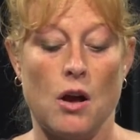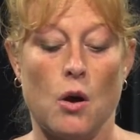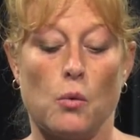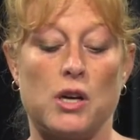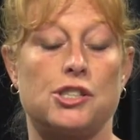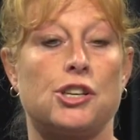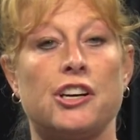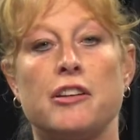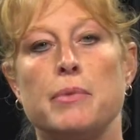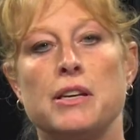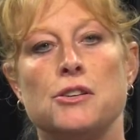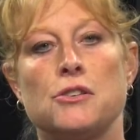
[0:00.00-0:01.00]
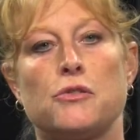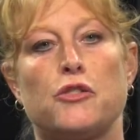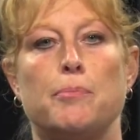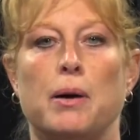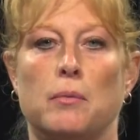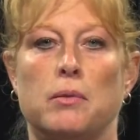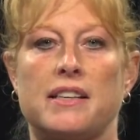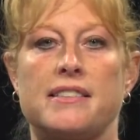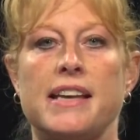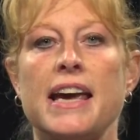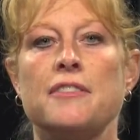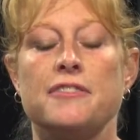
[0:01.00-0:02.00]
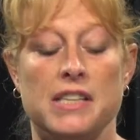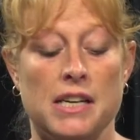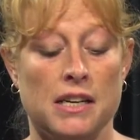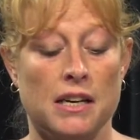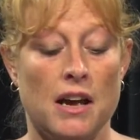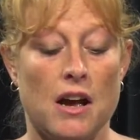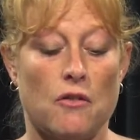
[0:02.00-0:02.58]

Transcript: which could have been used for public safety,